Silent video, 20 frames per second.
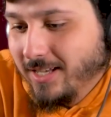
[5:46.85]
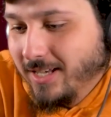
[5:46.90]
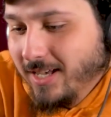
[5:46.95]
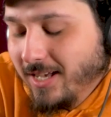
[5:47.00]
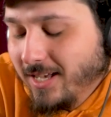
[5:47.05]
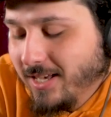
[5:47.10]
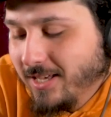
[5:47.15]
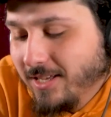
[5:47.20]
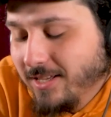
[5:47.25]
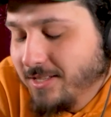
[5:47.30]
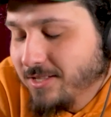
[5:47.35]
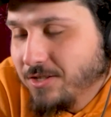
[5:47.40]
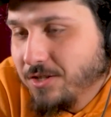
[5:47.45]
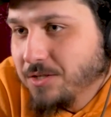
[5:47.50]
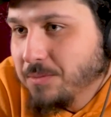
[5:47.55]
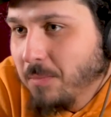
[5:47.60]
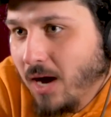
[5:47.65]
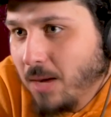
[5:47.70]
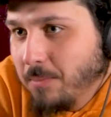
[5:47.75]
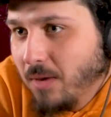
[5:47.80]
It's
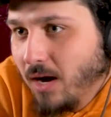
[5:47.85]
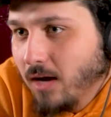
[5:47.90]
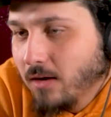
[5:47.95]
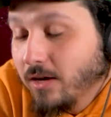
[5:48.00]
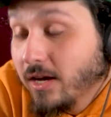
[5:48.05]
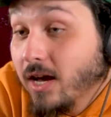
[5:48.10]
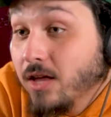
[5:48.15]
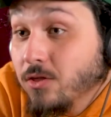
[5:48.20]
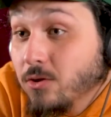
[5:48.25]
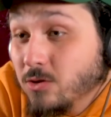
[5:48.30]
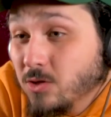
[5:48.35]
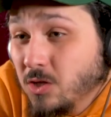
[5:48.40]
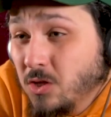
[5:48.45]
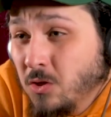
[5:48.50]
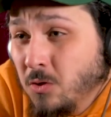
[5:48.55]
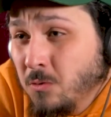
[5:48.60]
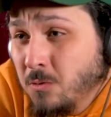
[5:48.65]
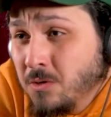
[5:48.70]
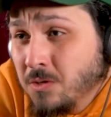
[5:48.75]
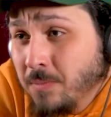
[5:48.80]
just mind-boggling, and there's
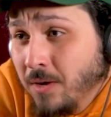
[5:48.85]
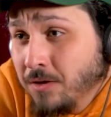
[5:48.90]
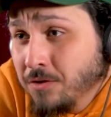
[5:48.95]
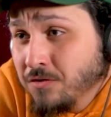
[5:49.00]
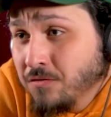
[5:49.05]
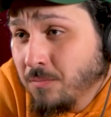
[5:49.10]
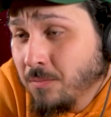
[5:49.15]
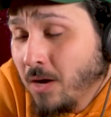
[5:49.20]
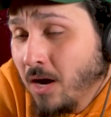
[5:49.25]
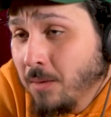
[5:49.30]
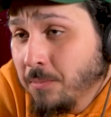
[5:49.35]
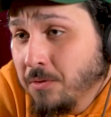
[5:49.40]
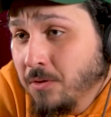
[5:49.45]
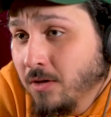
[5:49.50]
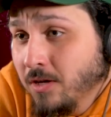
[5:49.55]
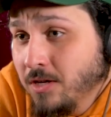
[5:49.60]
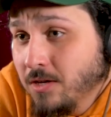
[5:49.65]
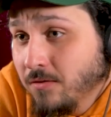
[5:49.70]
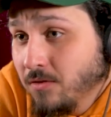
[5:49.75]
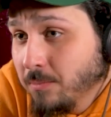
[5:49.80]
huge amounts of
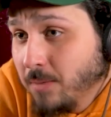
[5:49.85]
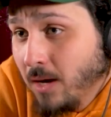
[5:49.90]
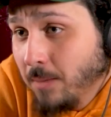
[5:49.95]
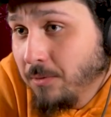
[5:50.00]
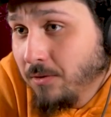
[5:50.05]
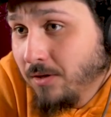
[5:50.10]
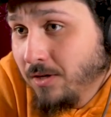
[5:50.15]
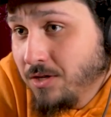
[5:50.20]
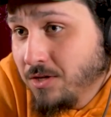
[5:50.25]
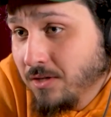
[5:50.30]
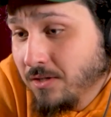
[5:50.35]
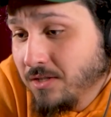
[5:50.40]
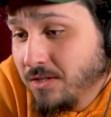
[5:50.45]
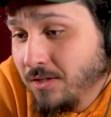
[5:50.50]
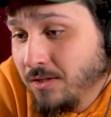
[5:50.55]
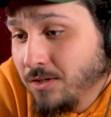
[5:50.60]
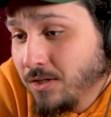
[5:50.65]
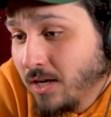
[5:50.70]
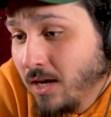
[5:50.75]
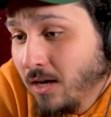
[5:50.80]
the population in the
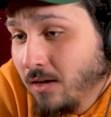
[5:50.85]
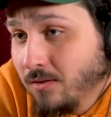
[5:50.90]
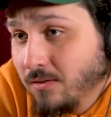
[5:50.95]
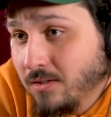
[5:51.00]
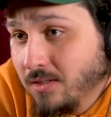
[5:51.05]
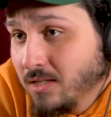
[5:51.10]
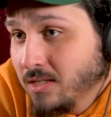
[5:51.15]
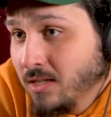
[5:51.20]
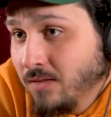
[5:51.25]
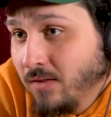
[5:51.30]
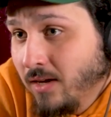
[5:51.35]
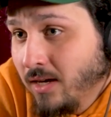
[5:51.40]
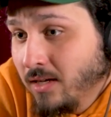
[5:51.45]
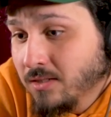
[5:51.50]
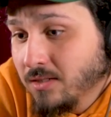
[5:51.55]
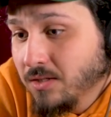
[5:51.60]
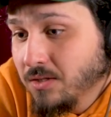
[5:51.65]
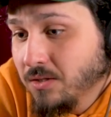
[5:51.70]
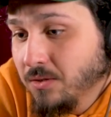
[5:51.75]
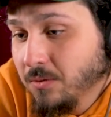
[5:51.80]
city of Chicago that doesn't have
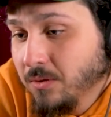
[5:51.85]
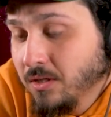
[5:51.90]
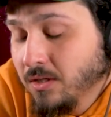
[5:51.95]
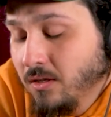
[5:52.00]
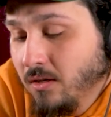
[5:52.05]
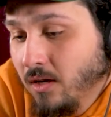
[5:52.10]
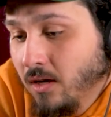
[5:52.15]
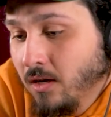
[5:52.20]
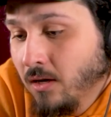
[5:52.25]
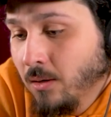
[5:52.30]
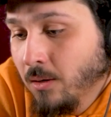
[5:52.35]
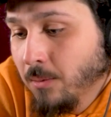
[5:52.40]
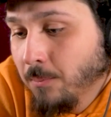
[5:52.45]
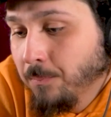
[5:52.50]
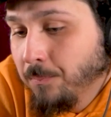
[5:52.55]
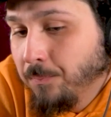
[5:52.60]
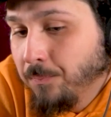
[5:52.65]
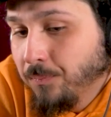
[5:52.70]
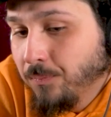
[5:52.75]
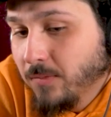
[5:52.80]
access to it.
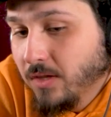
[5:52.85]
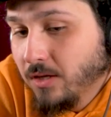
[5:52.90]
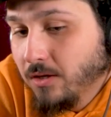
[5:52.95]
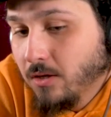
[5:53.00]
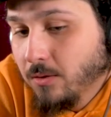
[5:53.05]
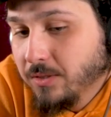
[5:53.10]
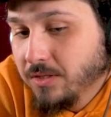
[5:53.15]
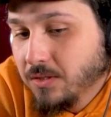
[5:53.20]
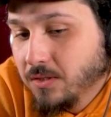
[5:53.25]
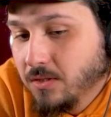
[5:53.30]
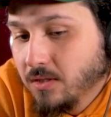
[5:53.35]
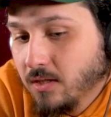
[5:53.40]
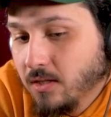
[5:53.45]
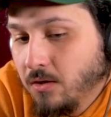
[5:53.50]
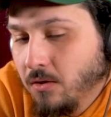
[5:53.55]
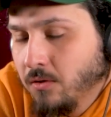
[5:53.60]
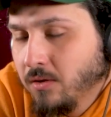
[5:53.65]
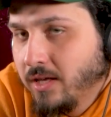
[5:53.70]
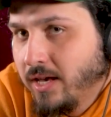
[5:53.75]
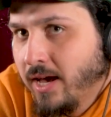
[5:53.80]
It's
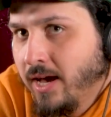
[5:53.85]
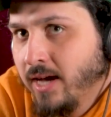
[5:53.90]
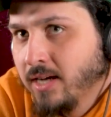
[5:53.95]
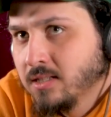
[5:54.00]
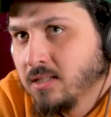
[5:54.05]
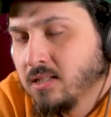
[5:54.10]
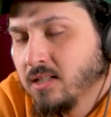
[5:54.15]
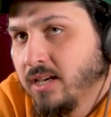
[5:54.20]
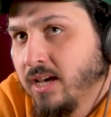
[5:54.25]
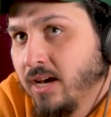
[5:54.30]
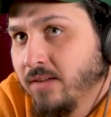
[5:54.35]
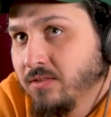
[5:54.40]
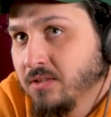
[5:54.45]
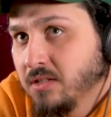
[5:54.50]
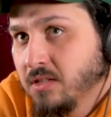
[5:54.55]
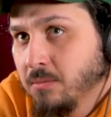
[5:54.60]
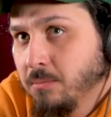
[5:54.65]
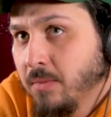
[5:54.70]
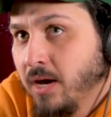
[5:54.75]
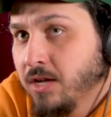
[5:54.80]
the only access they have
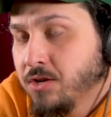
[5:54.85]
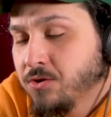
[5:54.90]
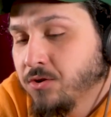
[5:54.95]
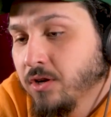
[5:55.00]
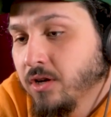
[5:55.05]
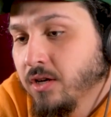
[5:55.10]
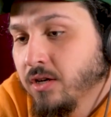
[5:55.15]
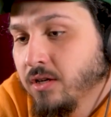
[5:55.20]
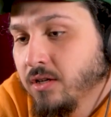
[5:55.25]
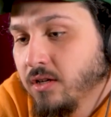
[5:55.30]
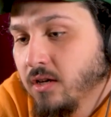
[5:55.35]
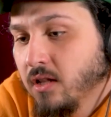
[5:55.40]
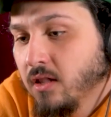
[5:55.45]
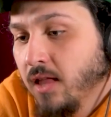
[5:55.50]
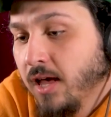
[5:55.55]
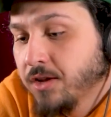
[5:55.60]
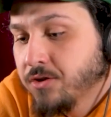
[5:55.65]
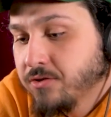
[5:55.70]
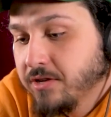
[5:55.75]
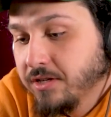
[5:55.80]
is the Metra
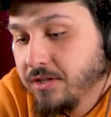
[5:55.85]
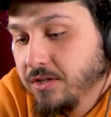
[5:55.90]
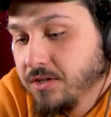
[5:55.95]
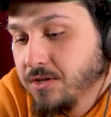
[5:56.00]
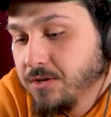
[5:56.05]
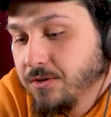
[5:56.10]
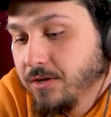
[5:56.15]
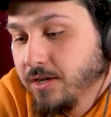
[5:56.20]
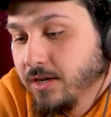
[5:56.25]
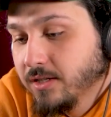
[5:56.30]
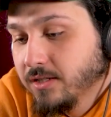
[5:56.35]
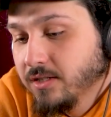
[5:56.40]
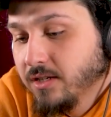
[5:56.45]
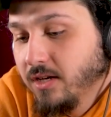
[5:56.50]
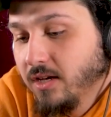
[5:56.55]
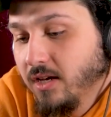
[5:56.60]
Electric District,